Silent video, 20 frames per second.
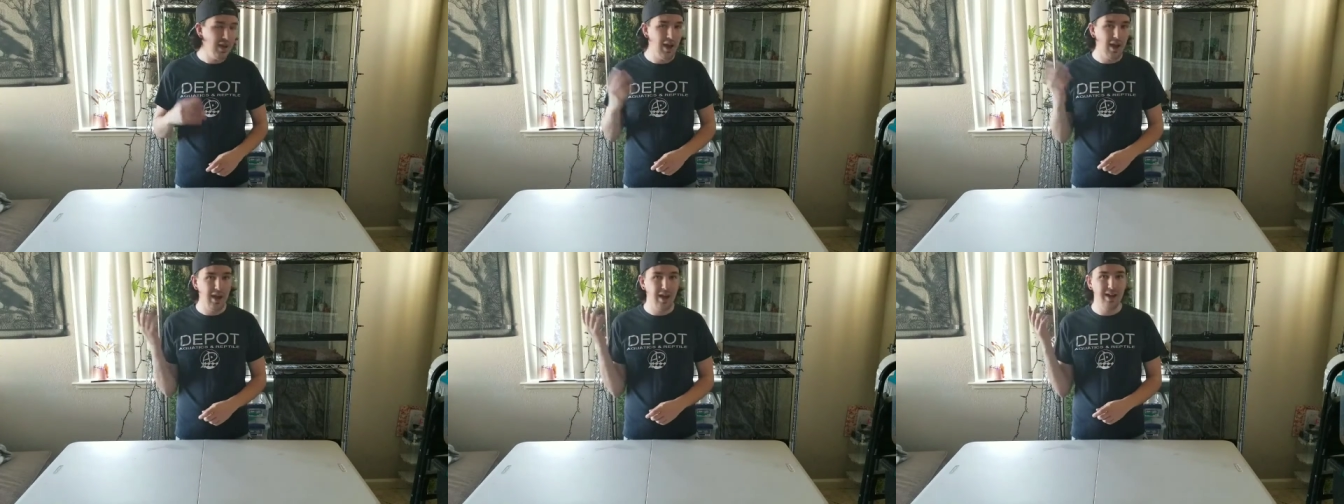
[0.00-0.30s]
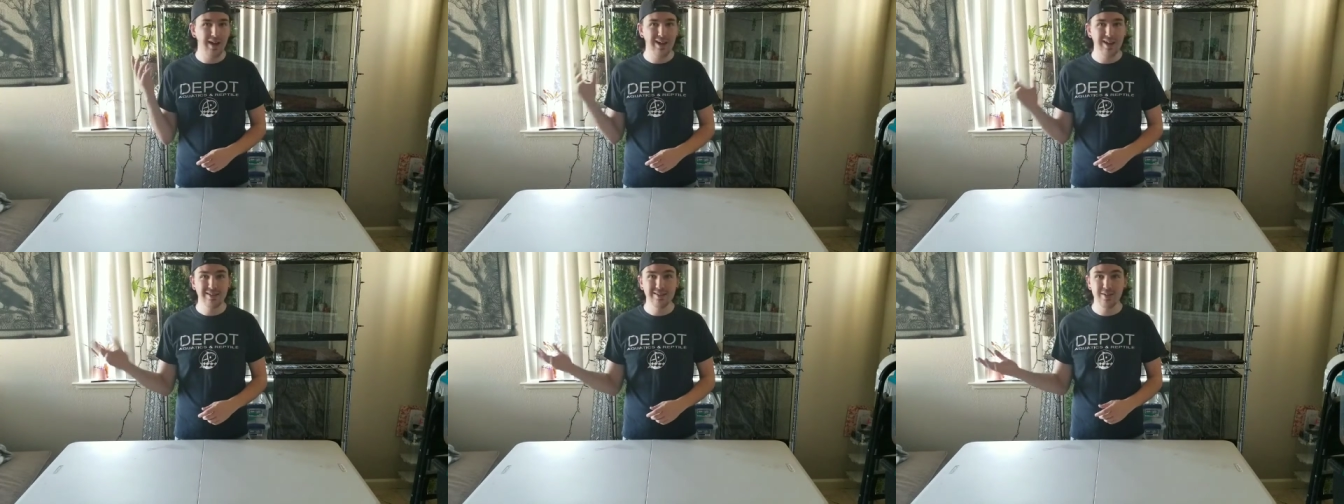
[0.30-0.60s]

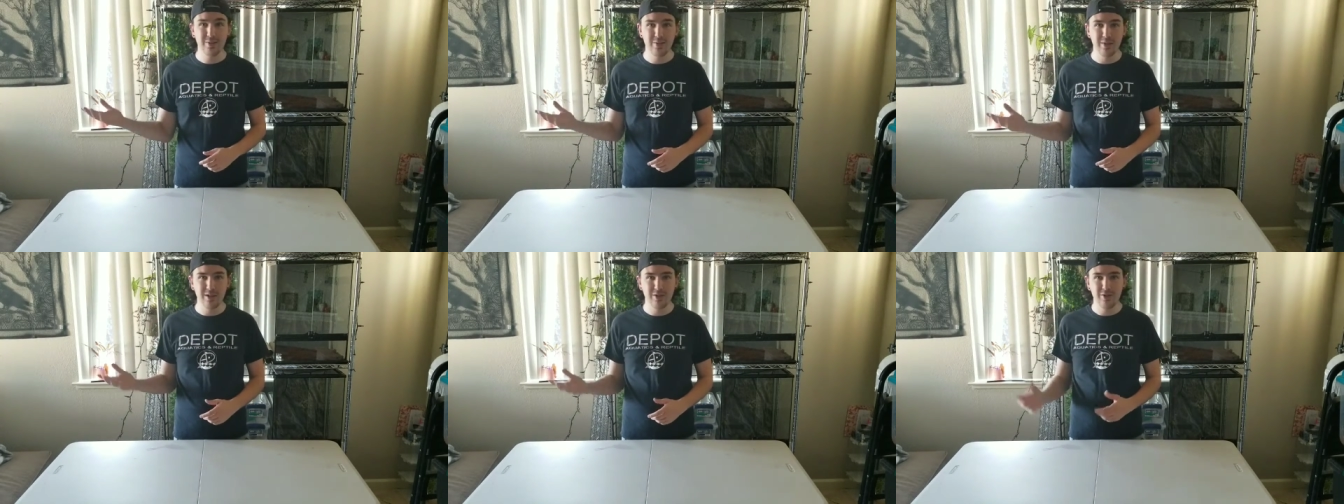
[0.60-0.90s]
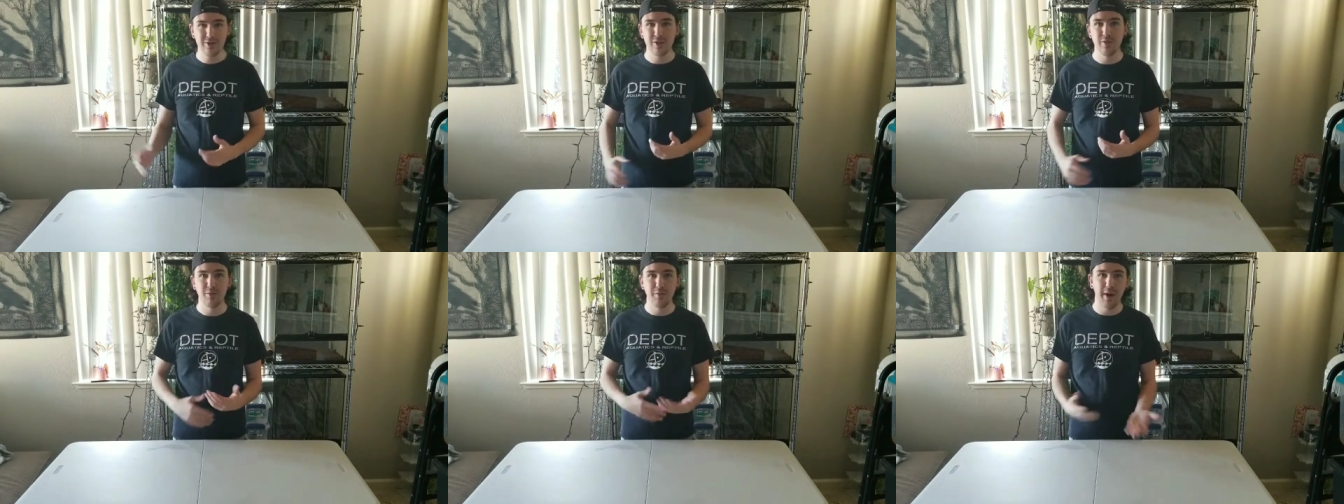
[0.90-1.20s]
and I had someone
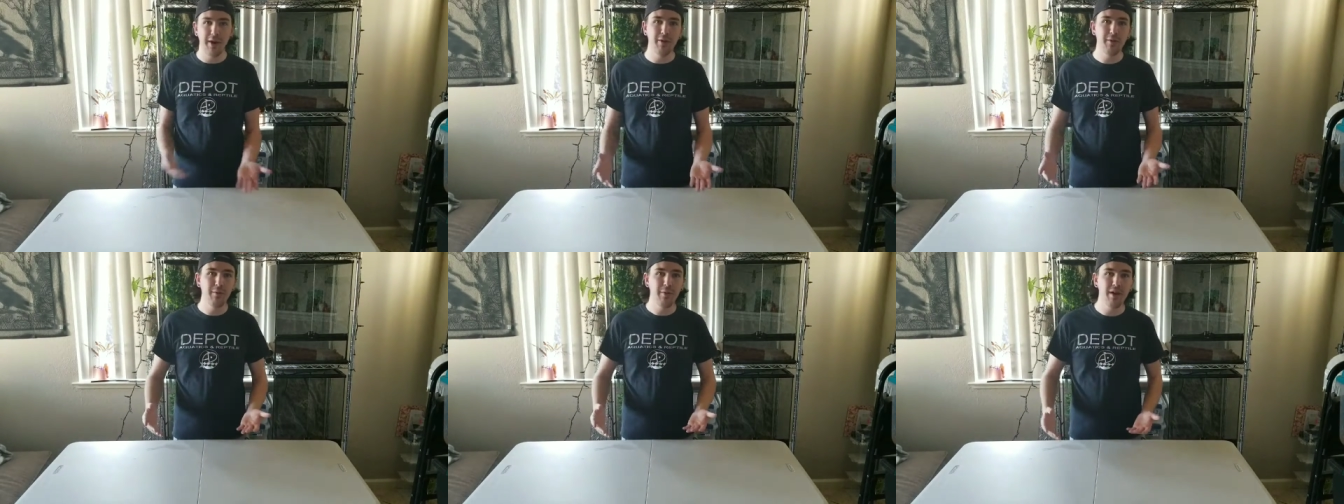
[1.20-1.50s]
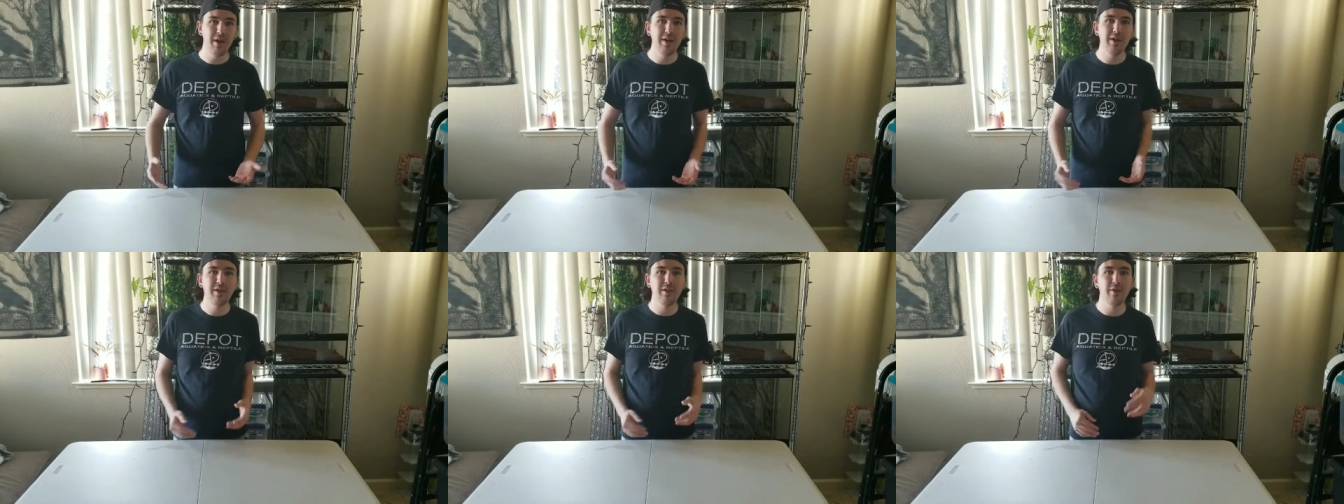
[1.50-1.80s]
interested right
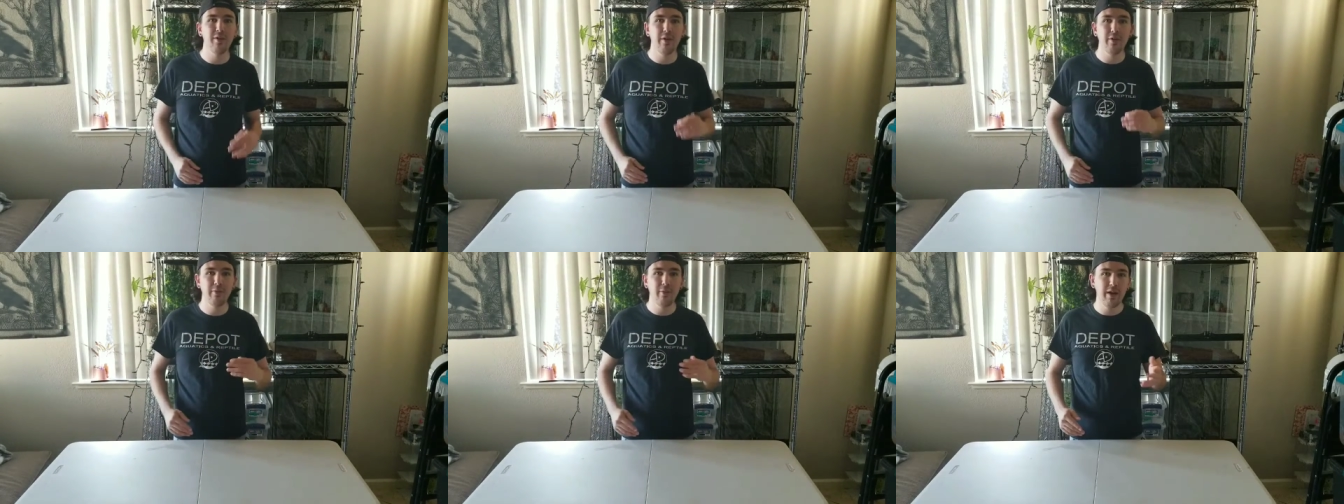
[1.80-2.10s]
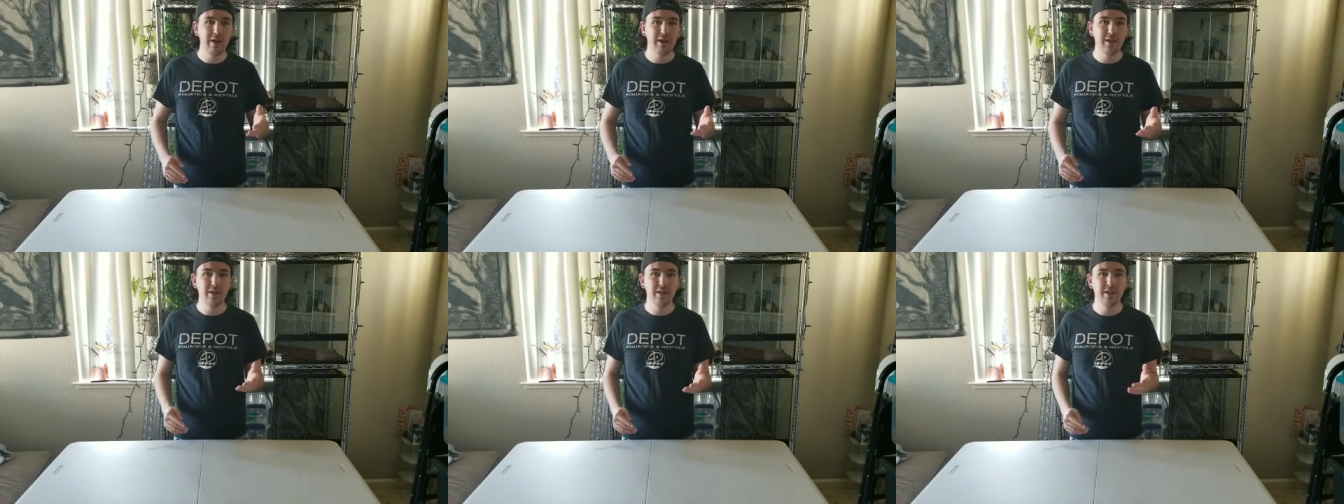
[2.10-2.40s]
away. You know, I
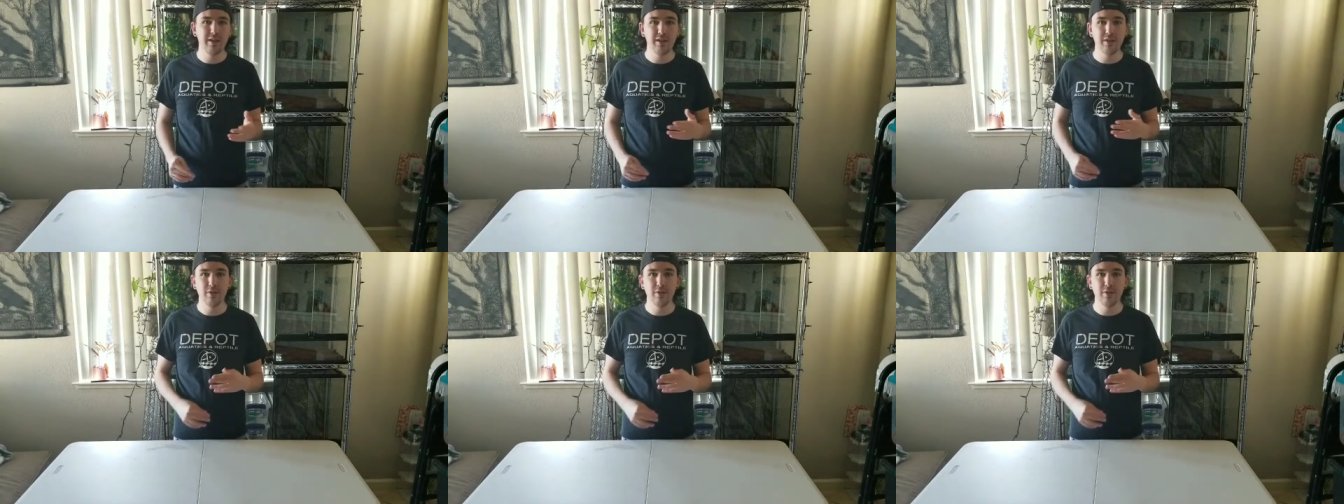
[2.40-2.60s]
waited.